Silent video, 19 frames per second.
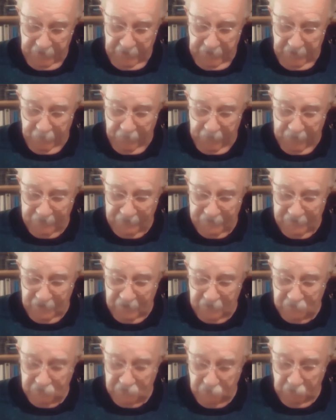He bent
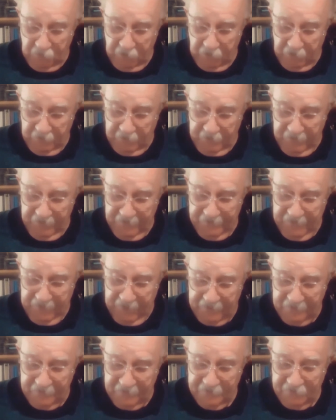down to her, his
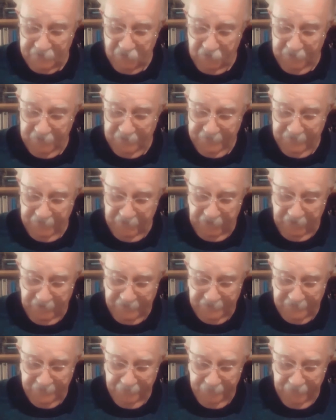hands on his
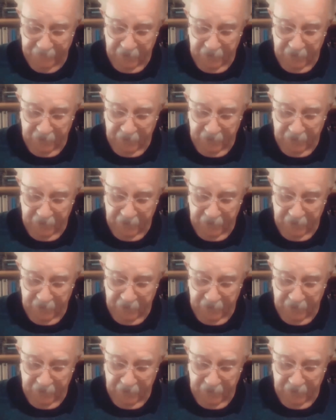knees.